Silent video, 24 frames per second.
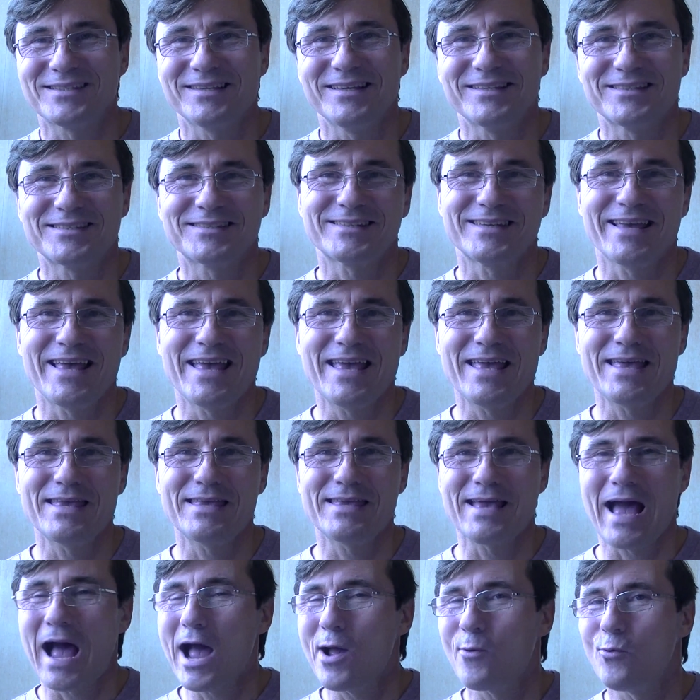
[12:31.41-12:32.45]
Let's
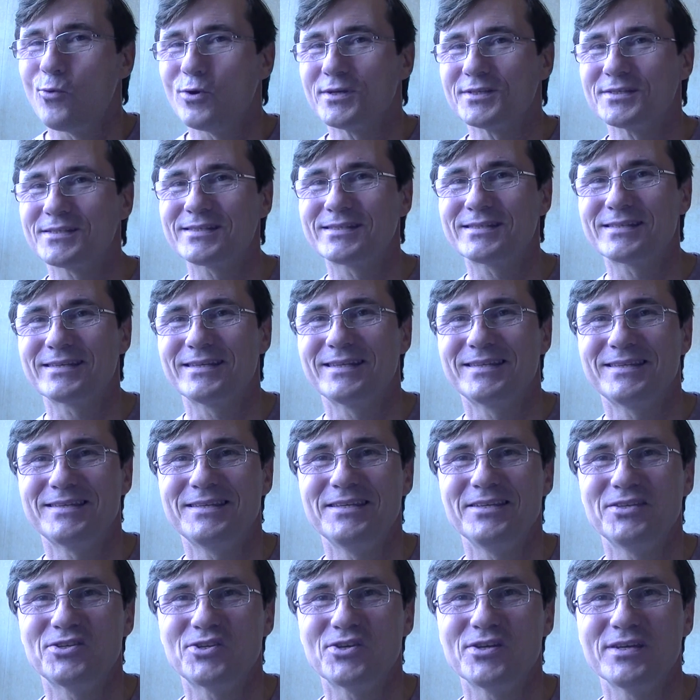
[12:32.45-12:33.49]
say I was
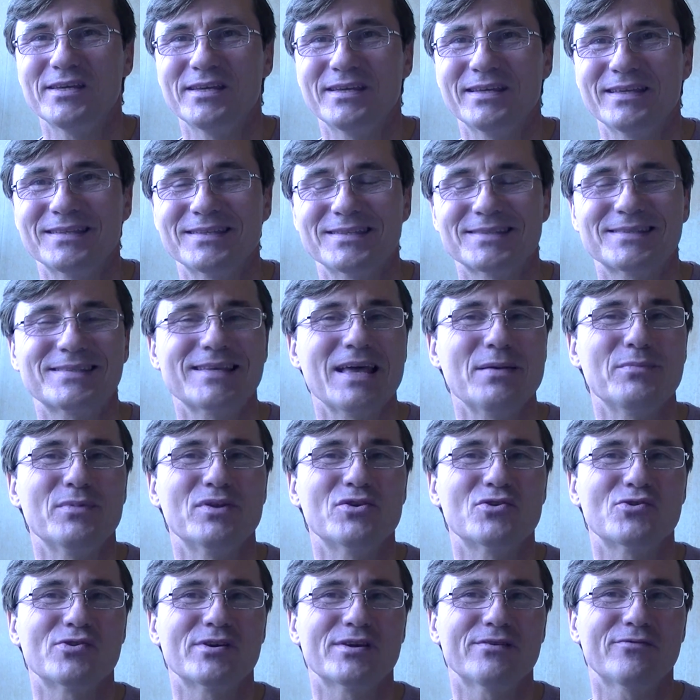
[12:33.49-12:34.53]
teaching in
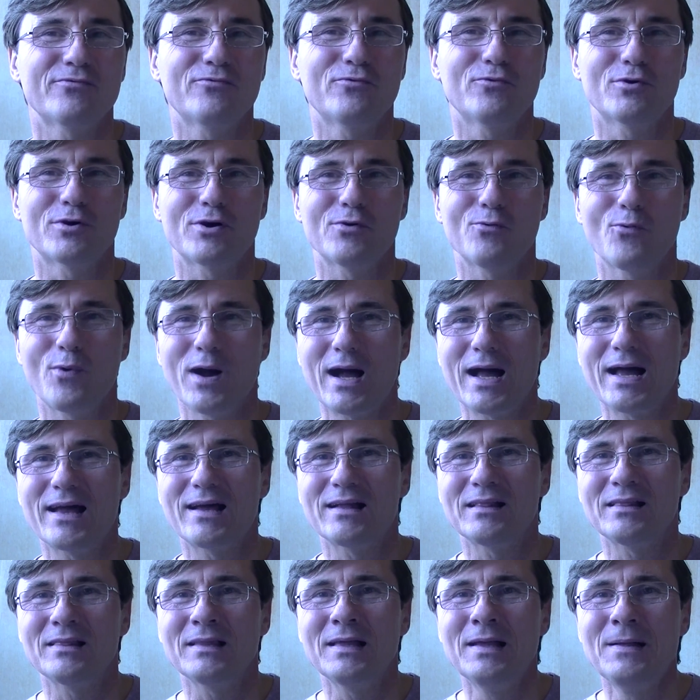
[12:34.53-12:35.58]
seminary for a
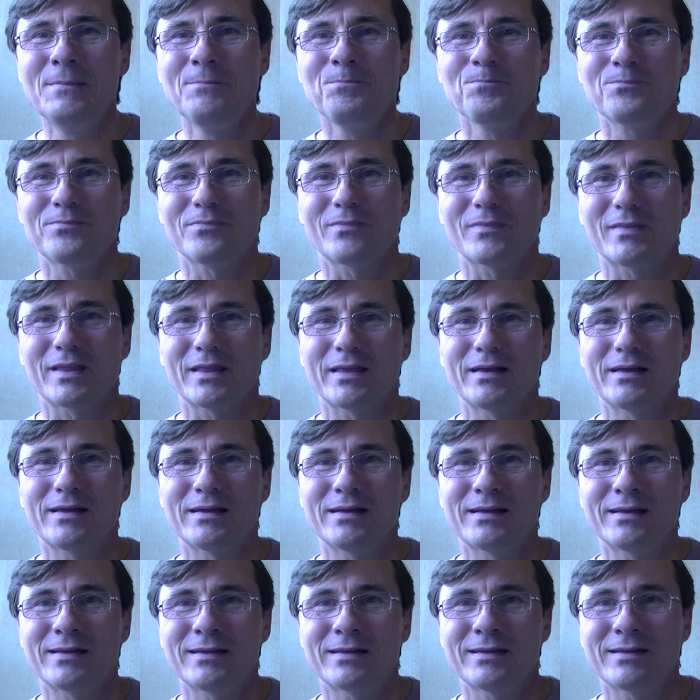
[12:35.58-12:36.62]
while,
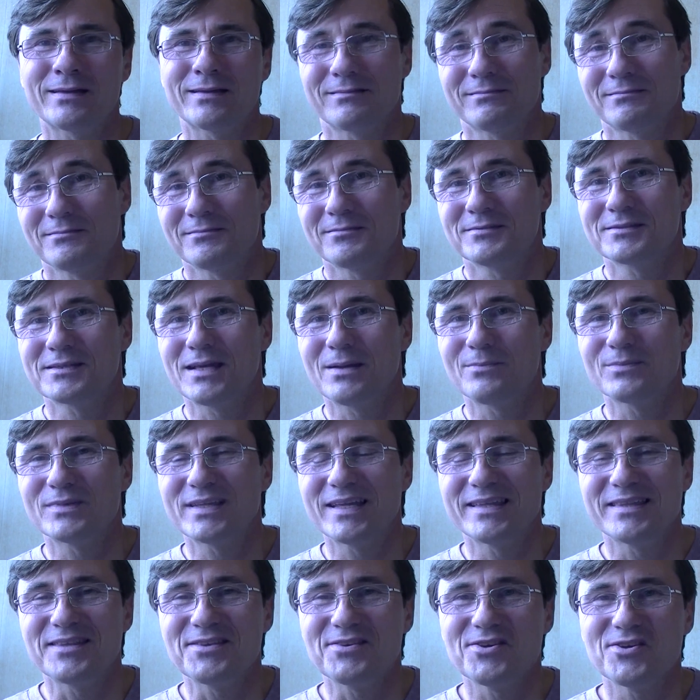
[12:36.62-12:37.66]
some
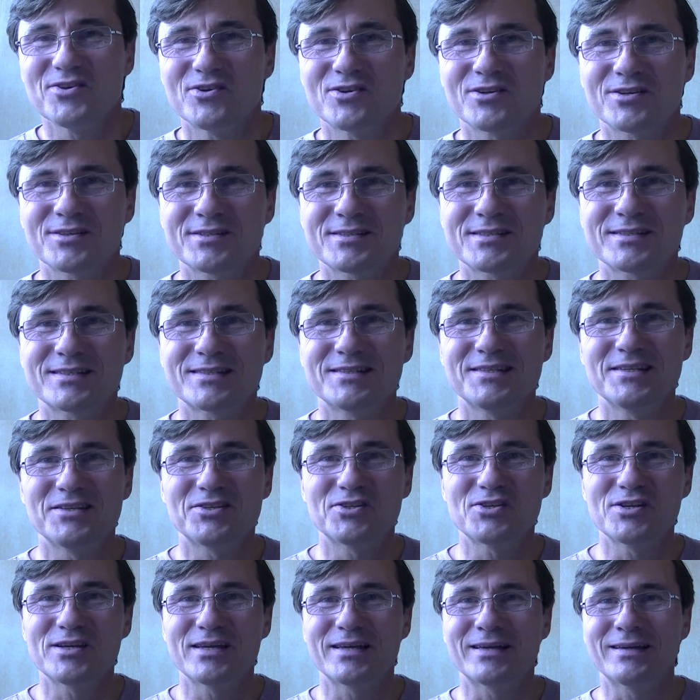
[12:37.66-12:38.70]
10 years
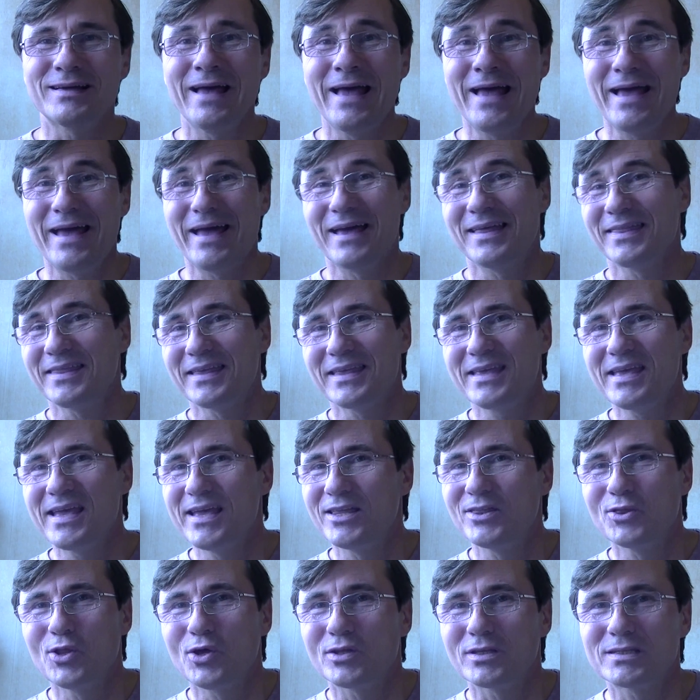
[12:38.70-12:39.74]
teaching, and
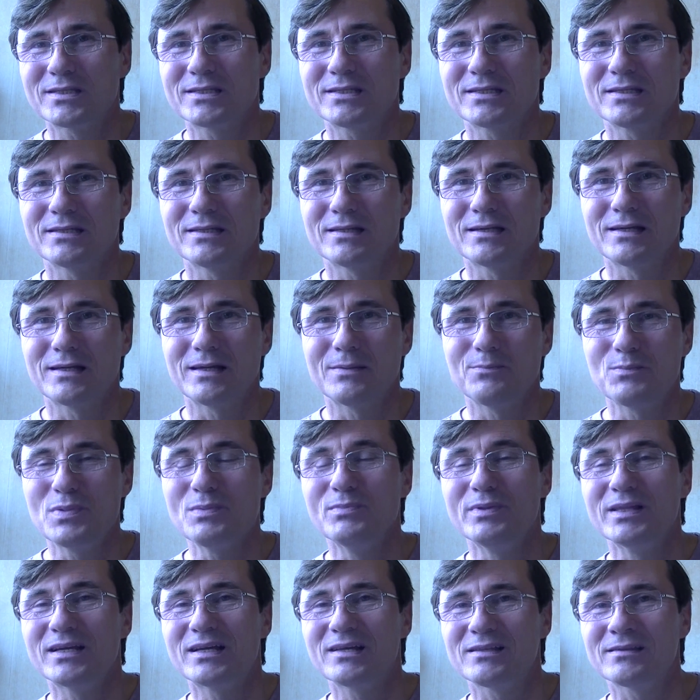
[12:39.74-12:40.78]
again not
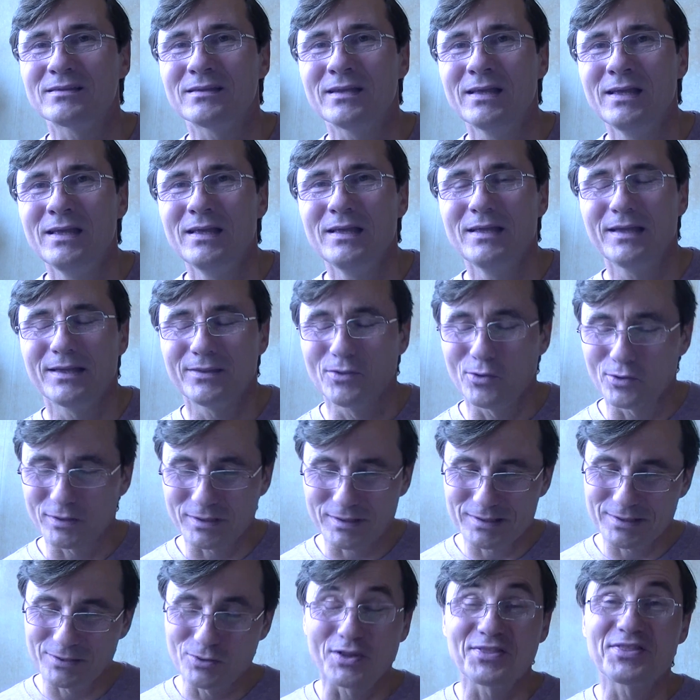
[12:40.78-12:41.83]
biblical, not
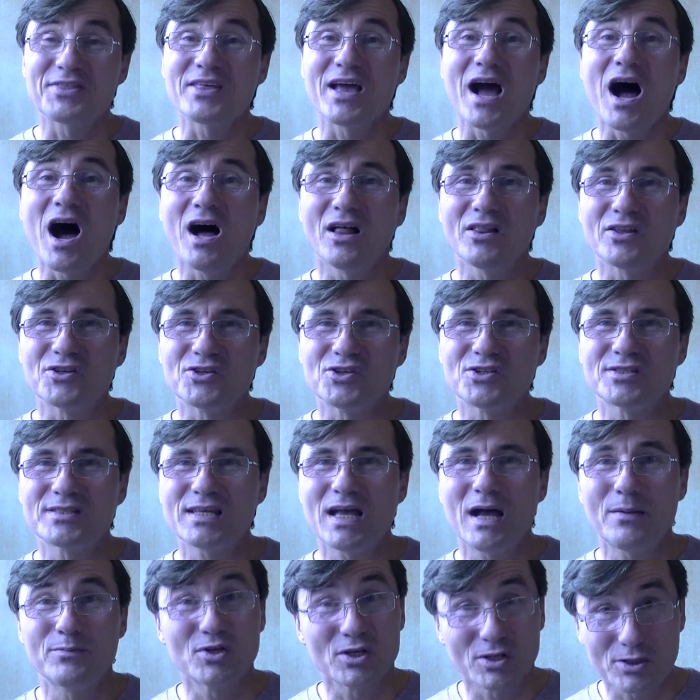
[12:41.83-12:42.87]
theology
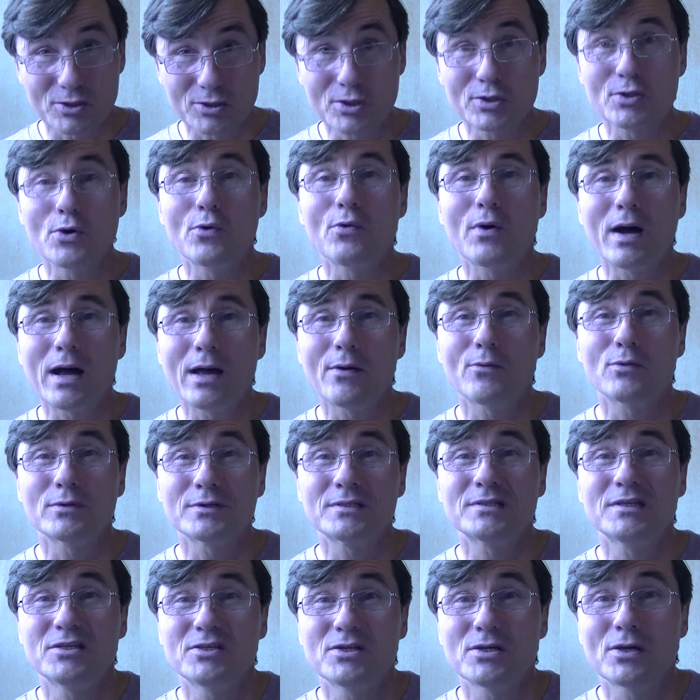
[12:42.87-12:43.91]
subjects, though I was
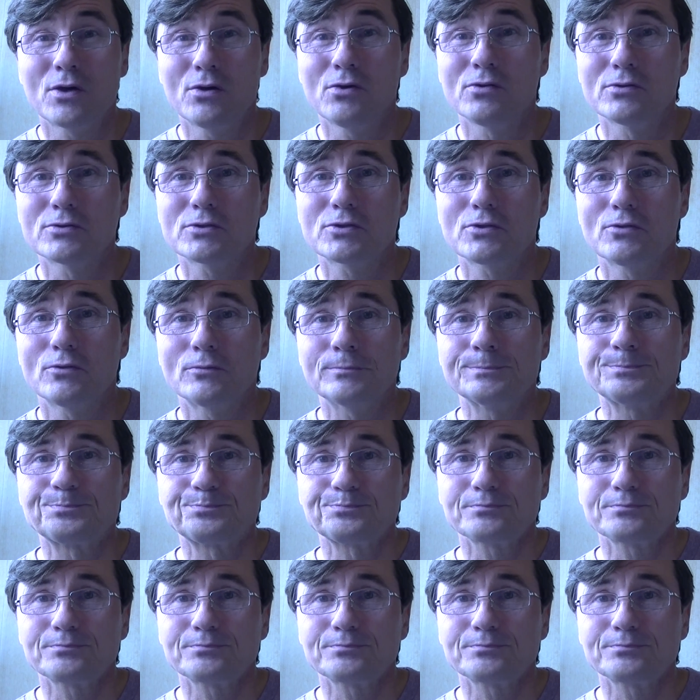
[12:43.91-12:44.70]
teaching also